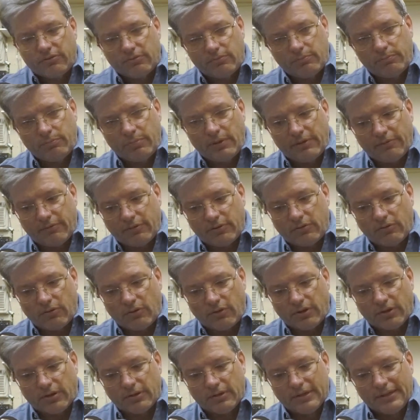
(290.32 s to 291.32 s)
pivot
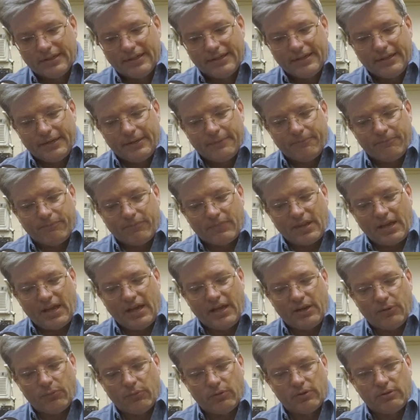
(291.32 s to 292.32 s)
joint,
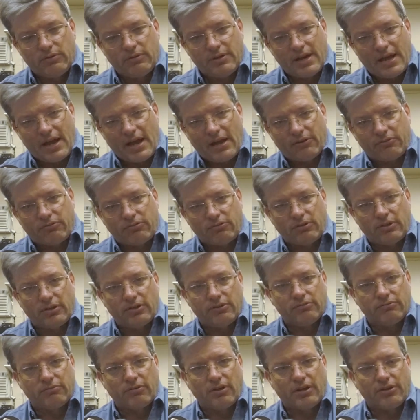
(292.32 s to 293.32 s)
and it would
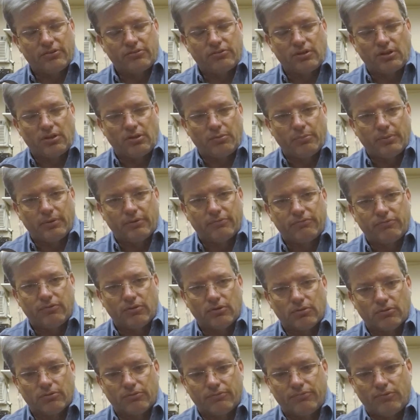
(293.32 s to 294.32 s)
naturally rest a little bit
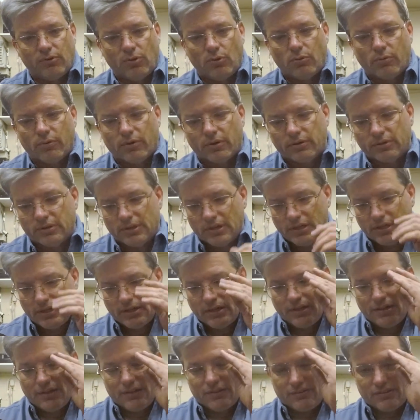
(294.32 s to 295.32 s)
further forward.
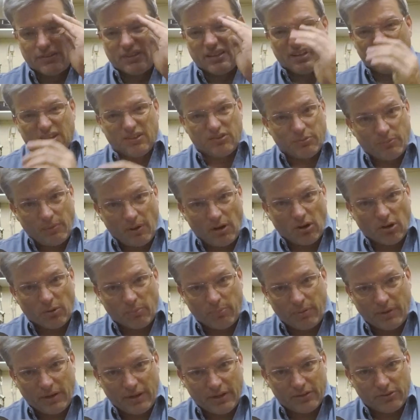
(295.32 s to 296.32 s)
The smaller
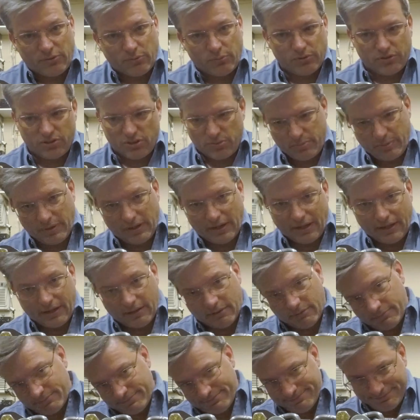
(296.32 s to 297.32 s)
plates would just be
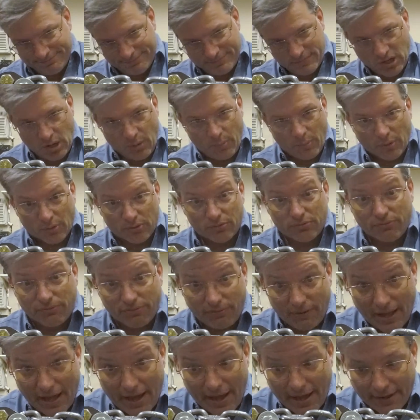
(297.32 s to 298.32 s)
laying almost
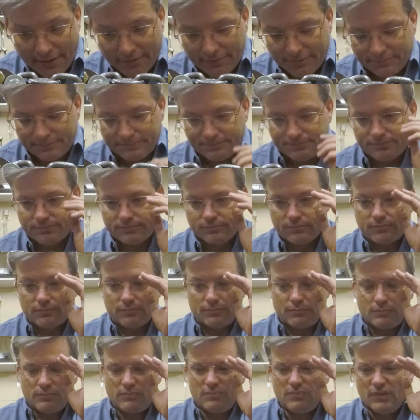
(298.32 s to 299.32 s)
flat.
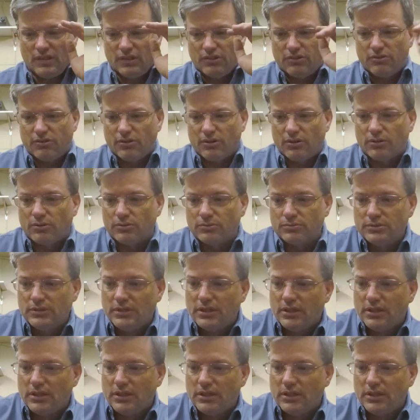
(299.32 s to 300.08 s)
So